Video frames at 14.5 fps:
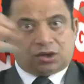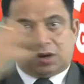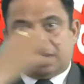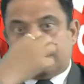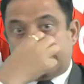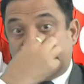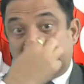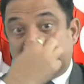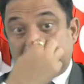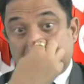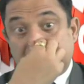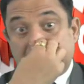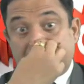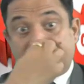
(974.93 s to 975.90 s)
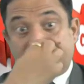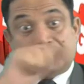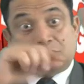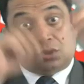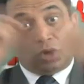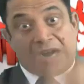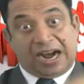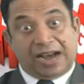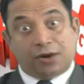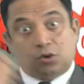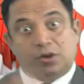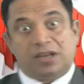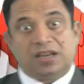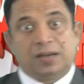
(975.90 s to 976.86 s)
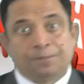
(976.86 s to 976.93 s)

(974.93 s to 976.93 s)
of financial leverage on ROE.